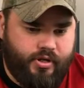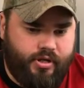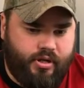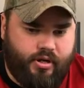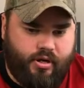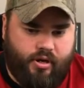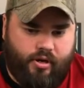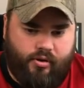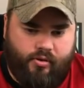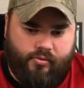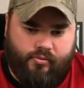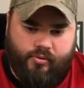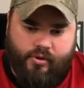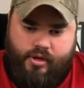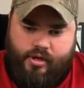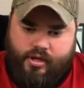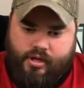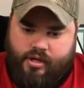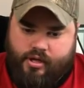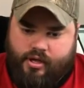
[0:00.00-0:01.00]
you know,
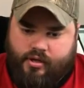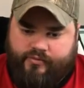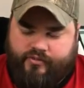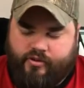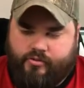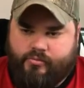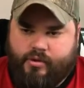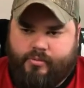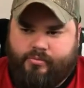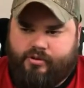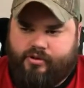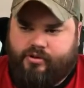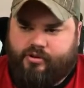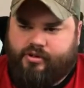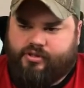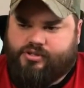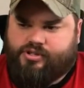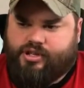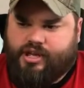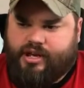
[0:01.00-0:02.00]
if you remember
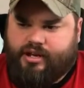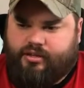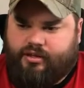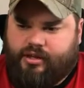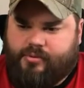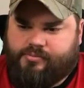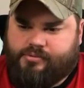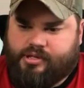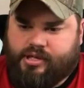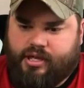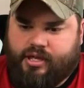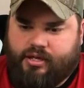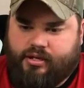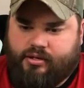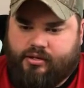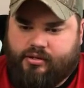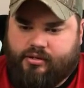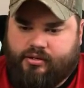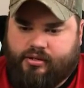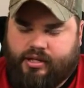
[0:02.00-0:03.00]
a channel
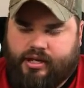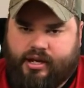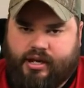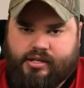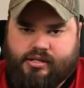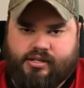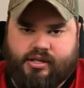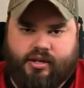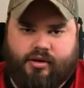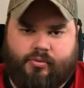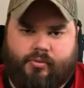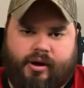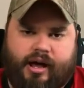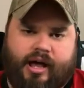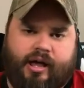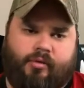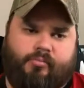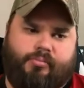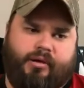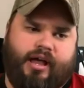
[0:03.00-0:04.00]
update that I did a
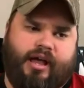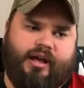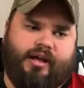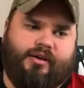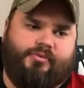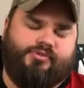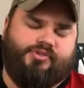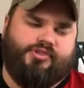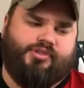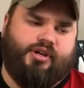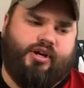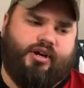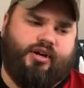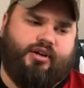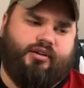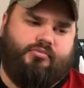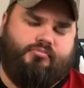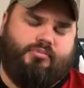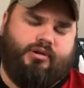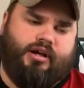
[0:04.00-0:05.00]
while back, I was
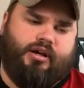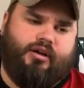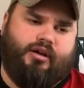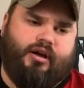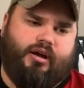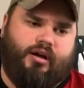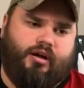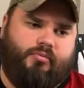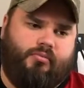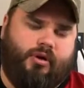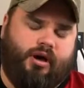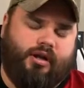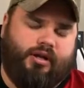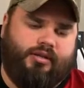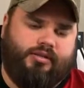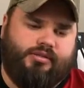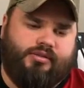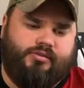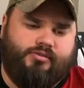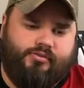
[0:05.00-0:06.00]
talking about how I
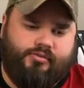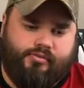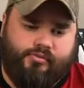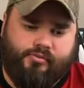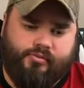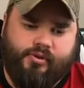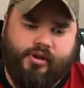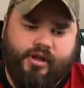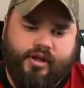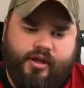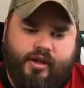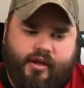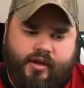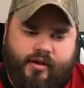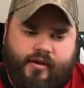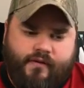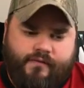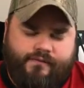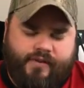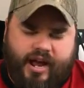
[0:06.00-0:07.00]
wanted to
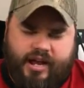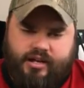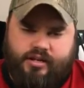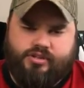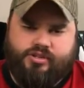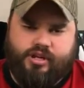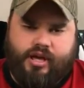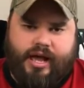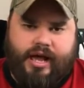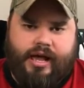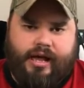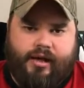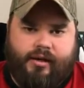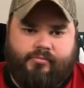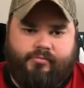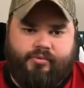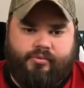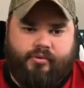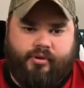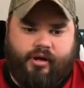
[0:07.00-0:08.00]
find a
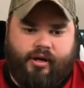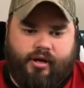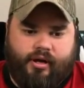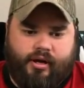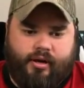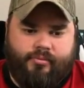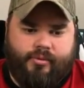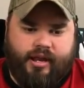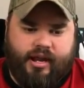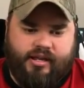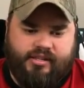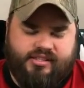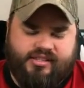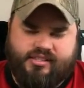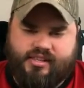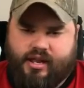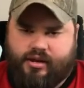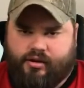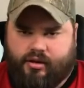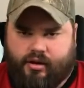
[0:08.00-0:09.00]
job that had
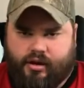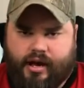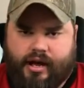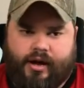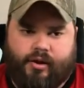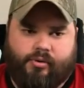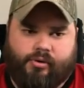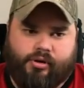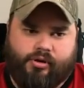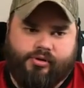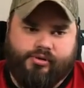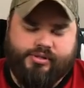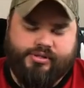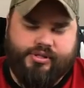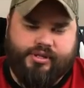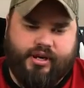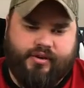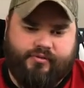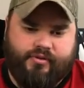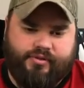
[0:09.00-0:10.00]
steadier
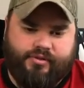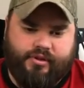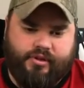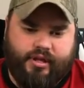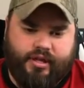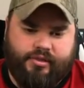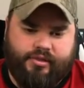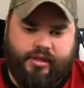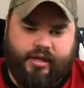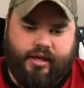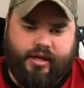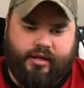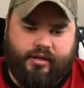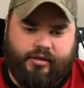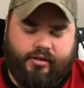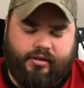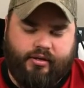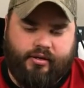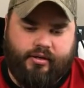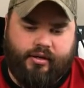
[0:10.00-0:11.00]
hours and everything like that,
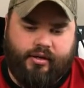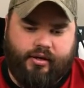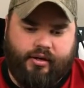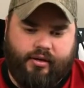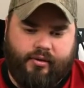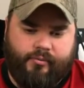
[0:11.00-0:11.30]
and